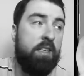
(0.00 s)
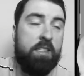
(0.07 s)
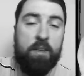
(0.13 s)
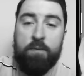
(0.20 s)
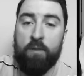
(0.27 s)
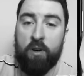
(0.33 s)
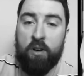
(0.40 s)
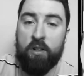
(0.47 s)

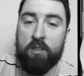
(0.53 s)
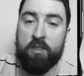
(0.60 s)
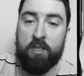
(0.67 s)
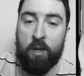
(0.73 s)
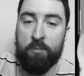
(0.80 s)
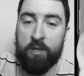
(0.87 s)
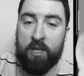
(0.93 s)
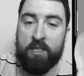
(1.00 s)
difficult
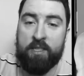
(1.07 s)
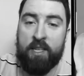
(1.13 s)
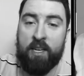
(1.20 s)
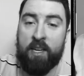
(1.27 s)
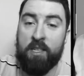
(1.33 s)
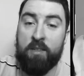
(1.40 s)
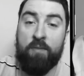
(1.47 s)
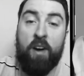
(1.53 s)
subjects that
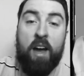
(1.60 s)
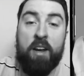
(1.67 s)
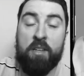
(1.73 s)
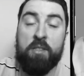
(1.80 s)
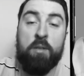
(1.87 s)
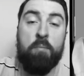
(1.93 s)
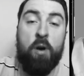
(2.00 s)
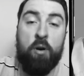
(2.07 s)
can divide
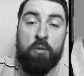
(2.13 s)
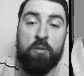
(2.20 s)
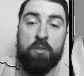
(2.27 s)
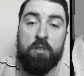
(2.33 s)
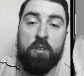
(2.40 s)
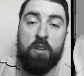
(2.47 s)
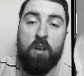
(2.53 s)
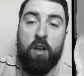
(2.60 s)
us the most,
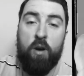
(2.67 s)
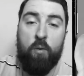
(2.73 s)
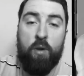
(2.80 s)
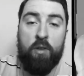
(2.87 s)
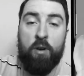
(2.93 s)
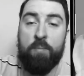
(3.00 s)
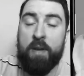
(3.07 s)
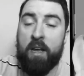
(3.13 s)

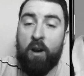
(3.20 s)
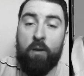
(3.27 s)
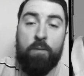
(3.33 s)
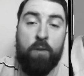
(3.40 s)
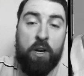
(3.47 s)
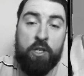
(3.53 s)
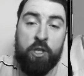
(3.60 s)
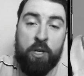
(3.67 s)
whether it be in our
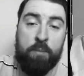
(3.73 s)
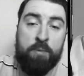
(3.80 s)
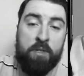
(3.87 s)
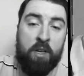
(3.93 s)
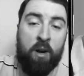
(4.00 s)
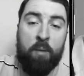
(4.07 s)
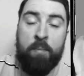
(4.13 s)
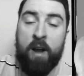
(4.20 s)
friendships,
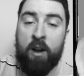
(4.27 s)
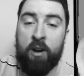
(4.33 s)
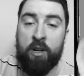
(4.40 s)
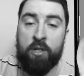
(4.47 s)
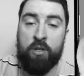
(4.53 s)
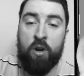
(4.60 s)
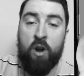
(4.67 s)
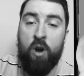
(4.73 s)
in our
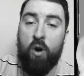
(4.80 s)
marriage,